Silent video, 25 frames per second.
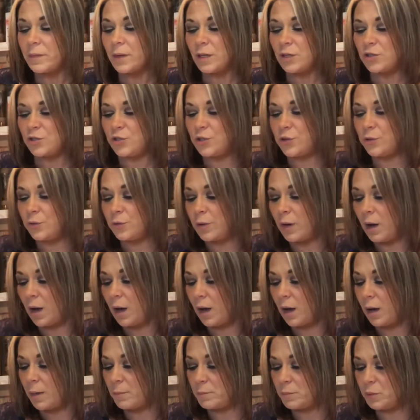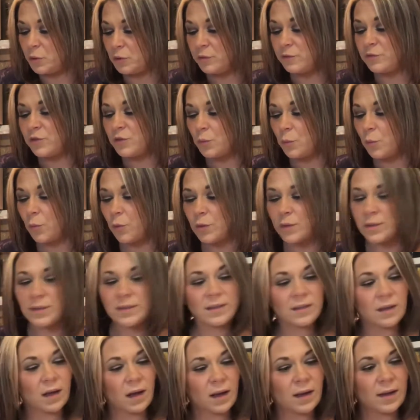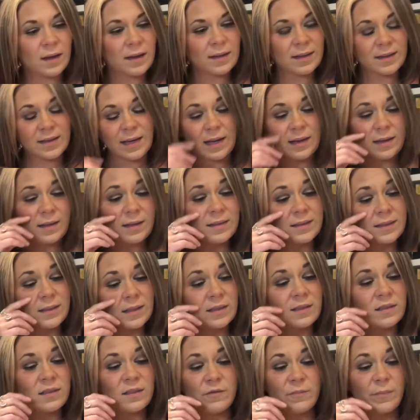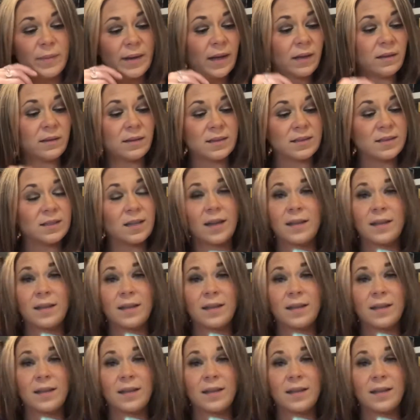to uh, move towards uh, gaining a sense of balance.